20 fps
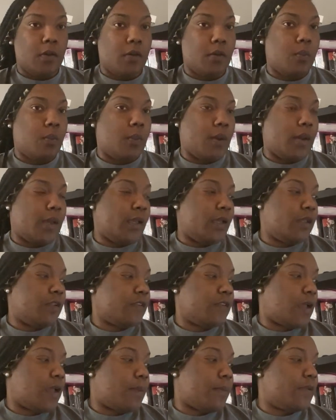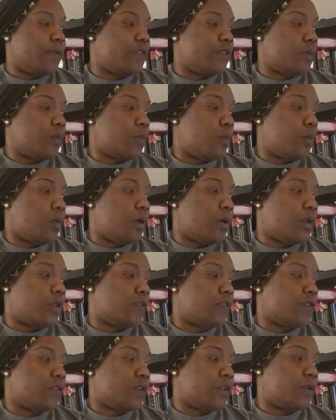What is coming
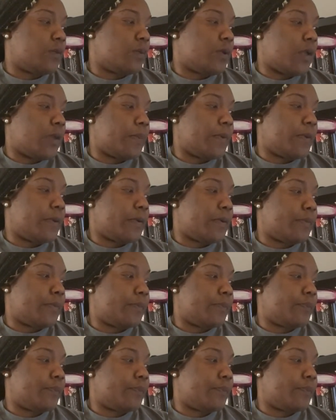towards QW?